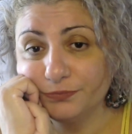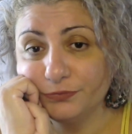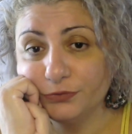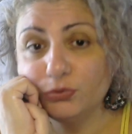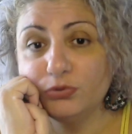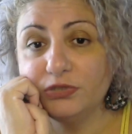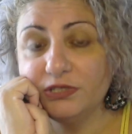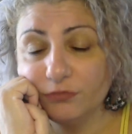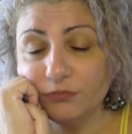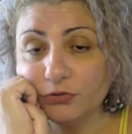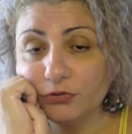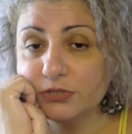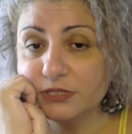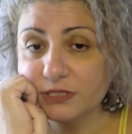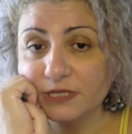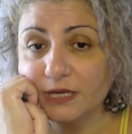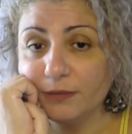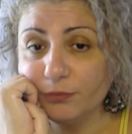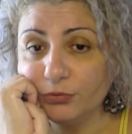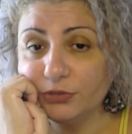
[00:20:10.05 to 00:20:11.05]
to divorce
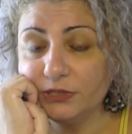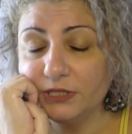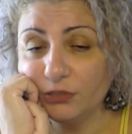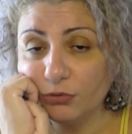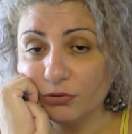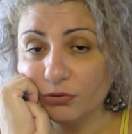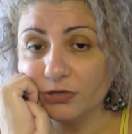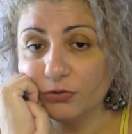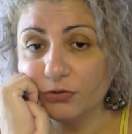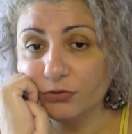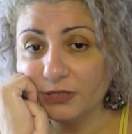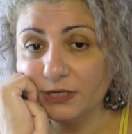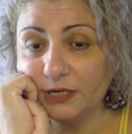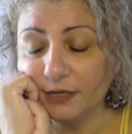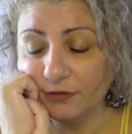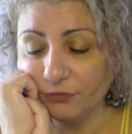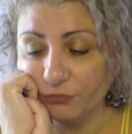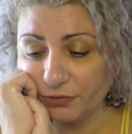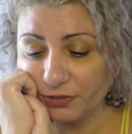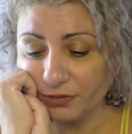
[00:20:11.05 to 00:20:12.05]
somebody you are not in
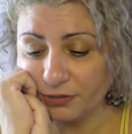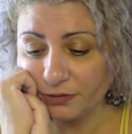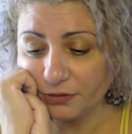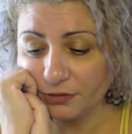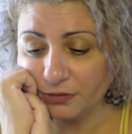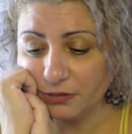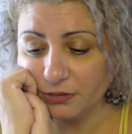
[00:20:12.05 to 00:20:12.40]
love with.